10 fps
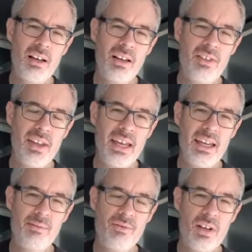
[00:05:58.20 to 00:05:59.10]
there
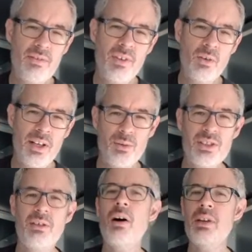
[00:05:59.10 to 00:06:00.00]
in front of you. And
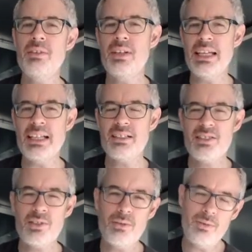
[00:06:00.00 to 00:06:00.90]
also I'll leave a link
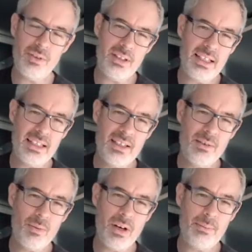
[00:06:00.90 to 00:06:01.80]
to the lid
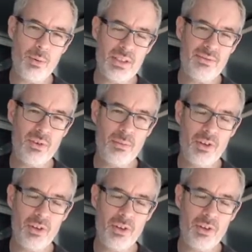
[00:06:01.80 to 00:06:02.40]
where I bought it from on